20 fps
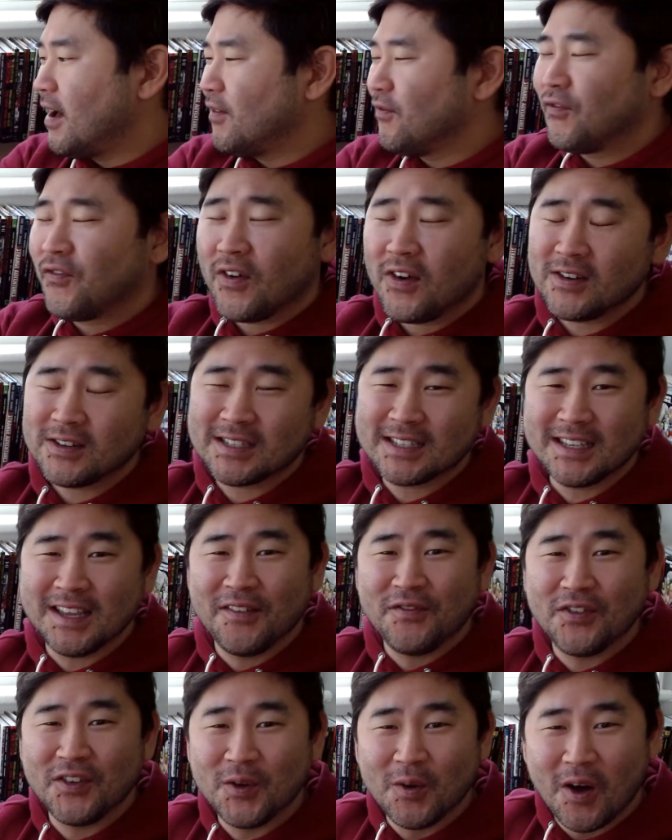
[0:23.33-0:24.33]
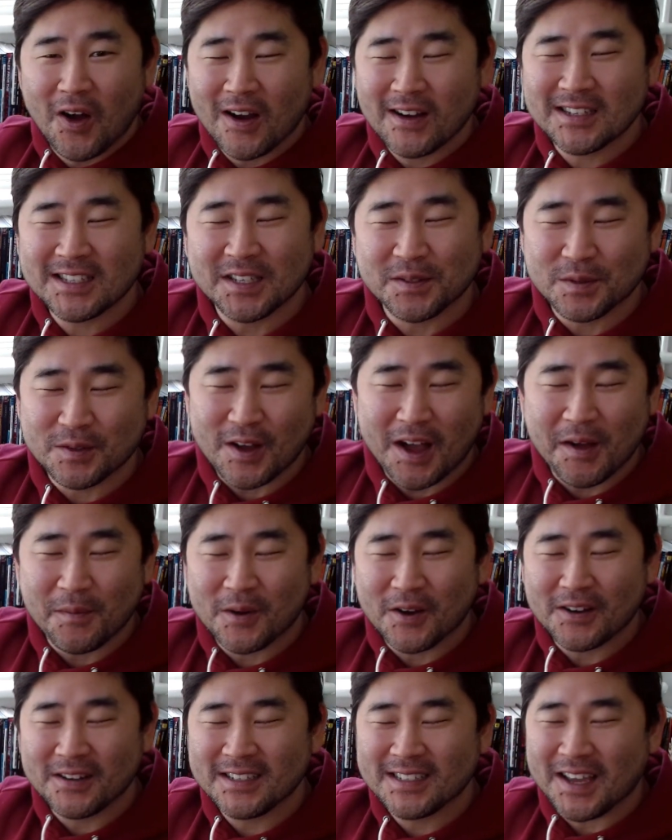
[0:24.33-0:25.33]
First, if you are a
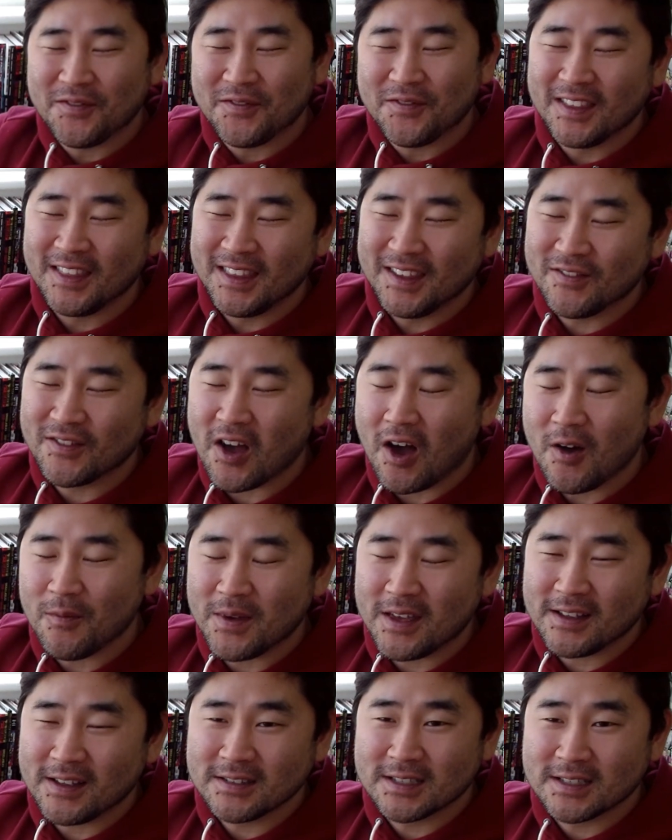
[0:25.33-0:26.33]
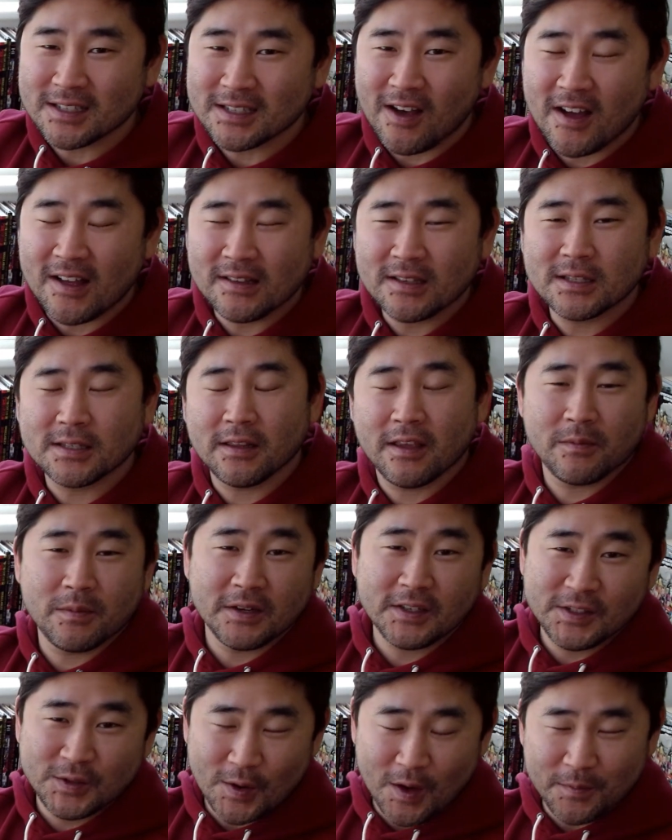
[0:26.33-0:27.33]
subscriber, definitely leave comments on
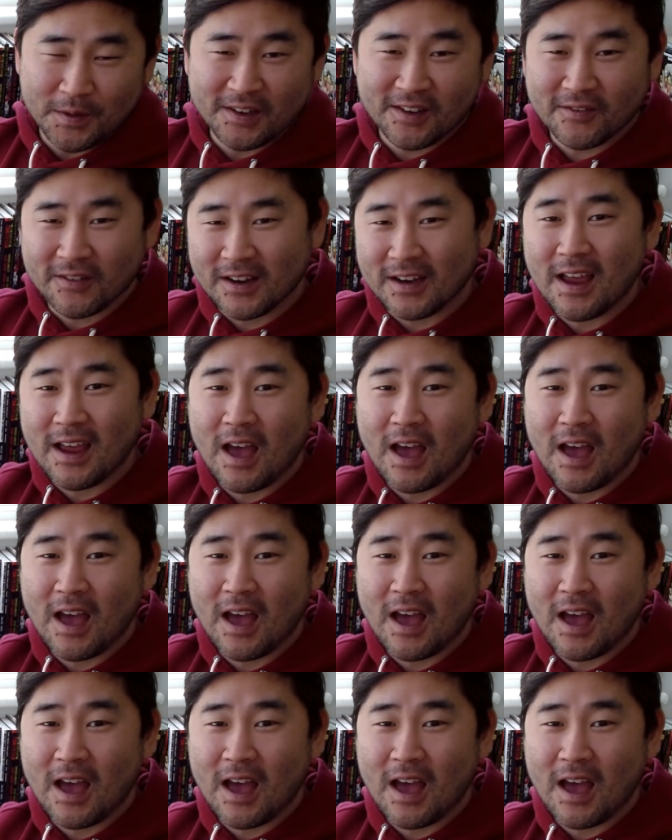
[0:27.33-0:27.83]
celebrities you want me to read.